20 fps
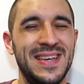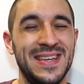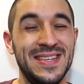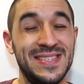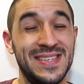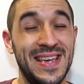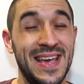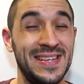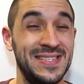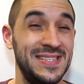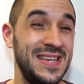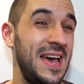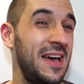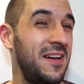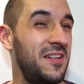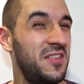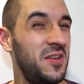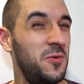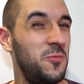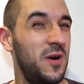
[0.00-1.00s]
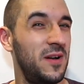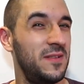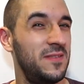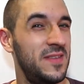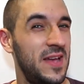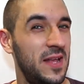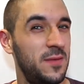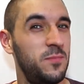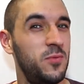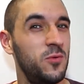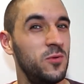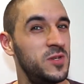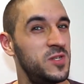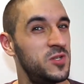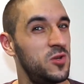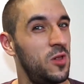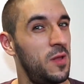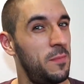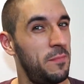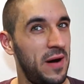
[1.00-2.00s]
is exactly what Deadpool is
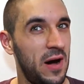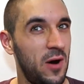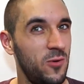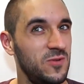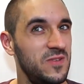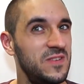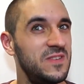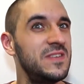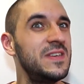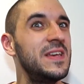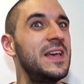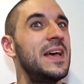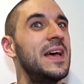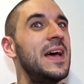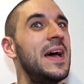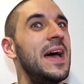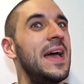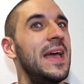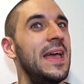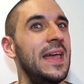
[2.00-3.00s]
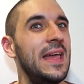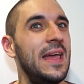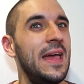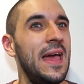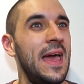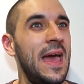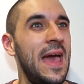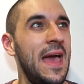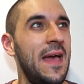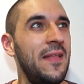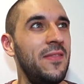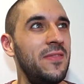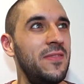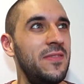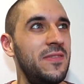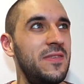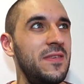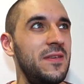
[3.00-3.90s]
all about. And